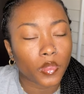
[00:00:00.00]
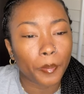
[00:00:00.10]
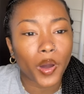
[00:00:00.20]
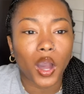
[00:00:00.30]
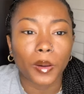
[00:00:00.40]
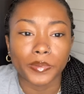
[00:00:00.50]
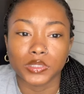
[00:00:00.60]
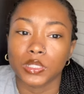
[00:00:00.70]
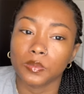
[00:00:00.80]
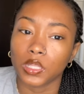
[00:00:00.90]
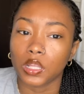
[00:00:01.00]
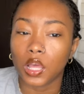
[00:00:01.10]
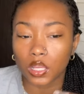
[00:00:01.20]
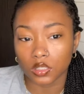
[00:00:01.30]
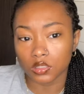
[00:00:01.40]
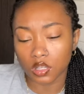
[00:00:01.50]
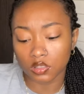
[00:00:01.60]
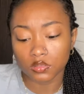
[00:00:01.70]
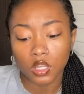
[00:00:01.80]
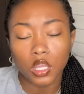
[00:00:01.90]
pop or something, like, you know
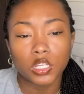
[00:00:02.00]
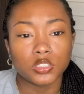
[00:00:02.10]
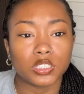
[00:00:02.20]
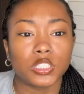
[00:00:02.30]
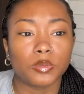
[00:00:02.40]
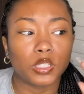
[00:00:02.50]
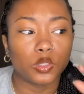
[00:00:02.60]
just something